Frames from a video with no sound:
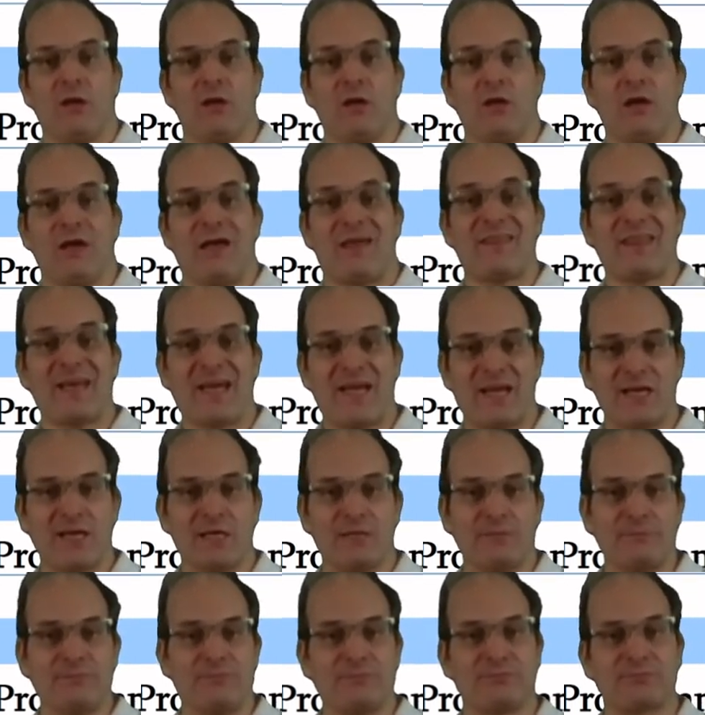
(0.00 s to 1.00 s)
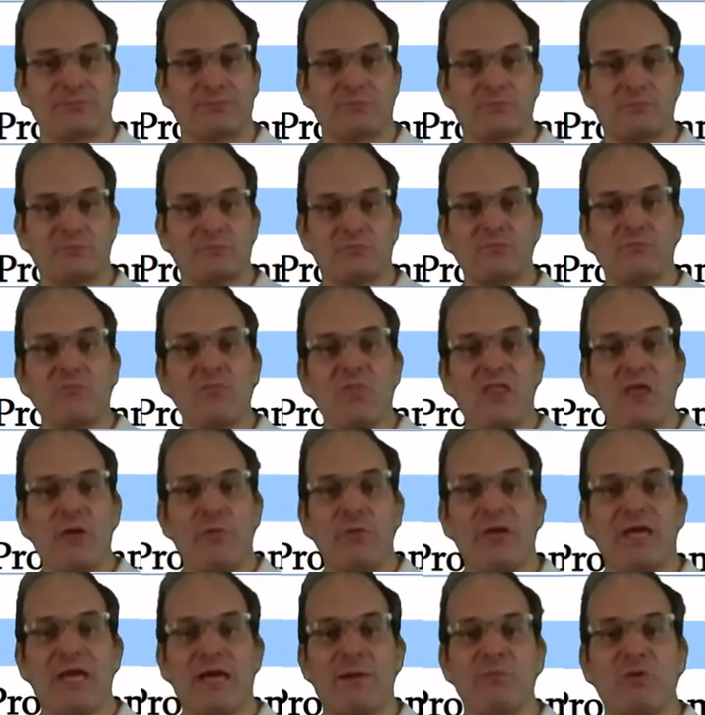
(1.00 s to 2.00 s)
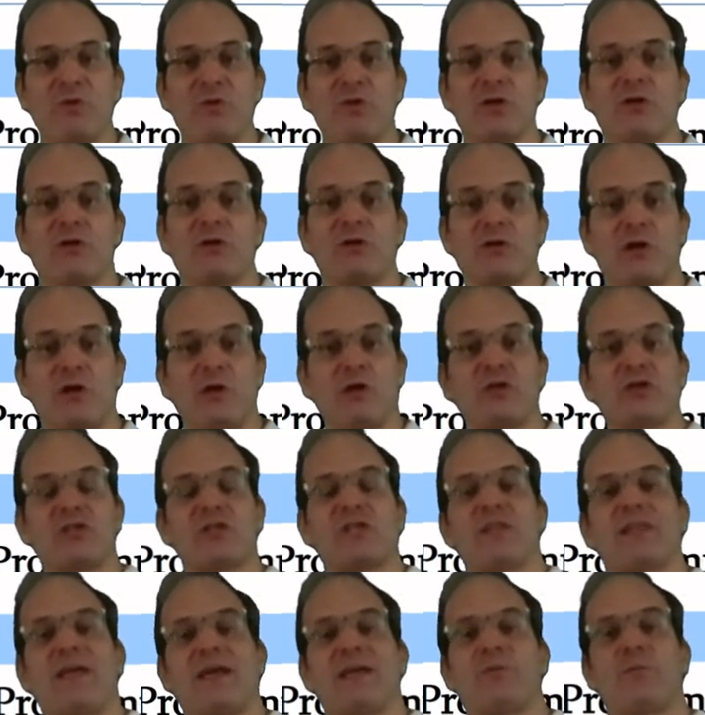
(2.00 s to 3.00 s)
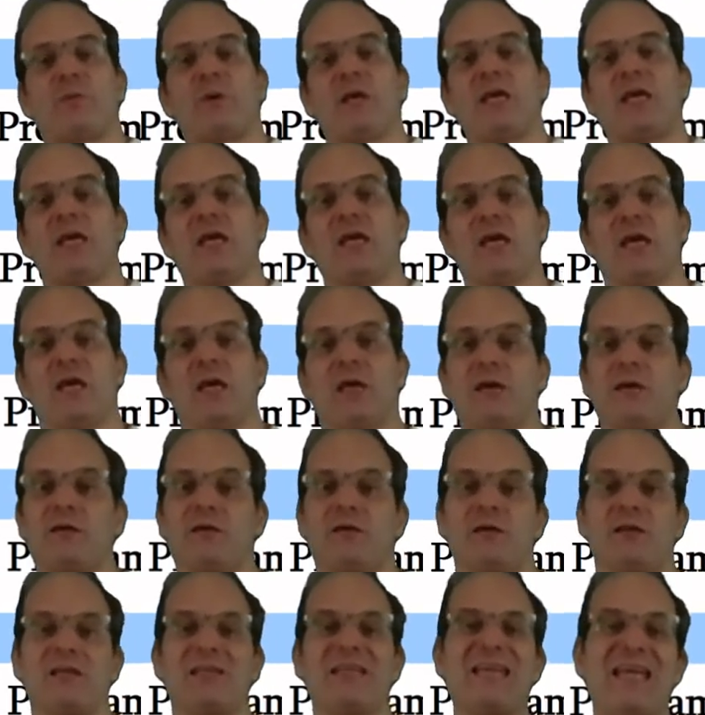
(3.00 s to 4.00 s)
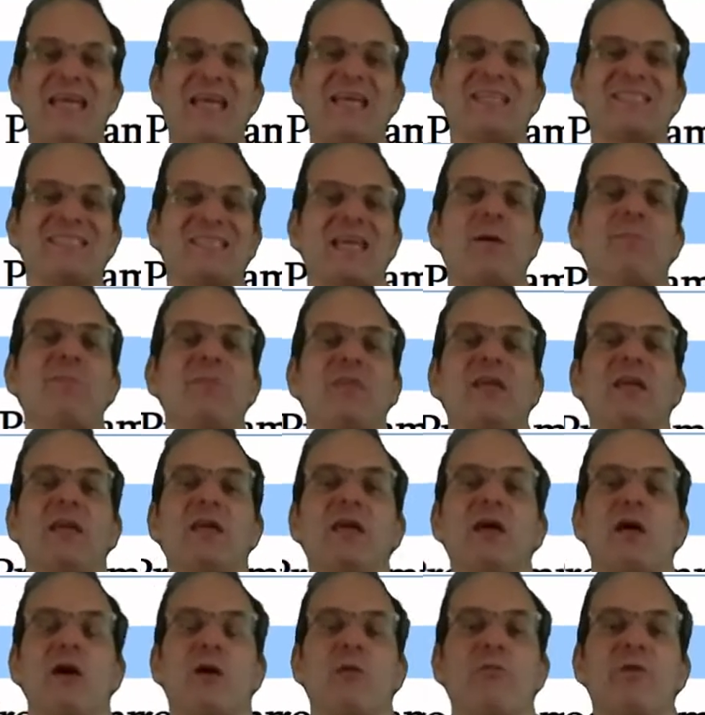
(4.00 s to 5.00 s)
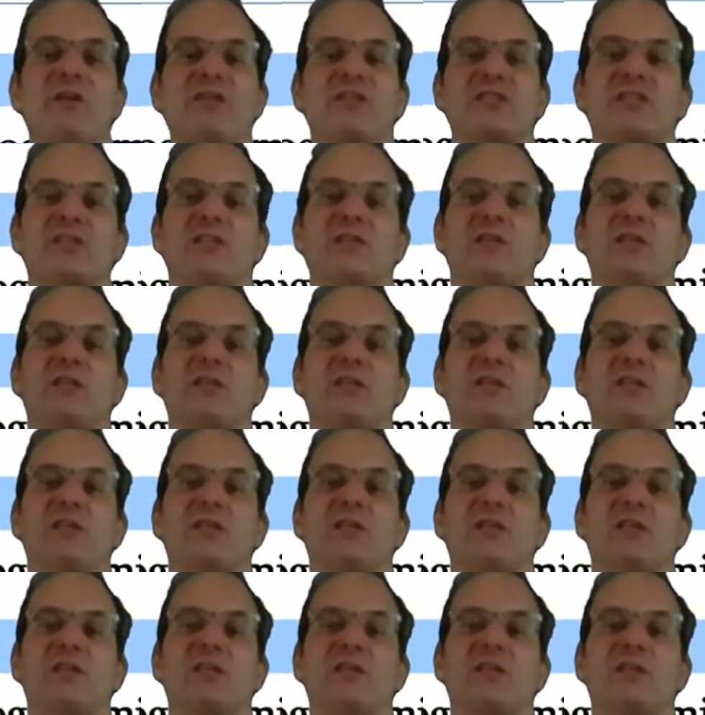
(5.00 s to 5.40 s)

And then we came to the conclusion that we need something which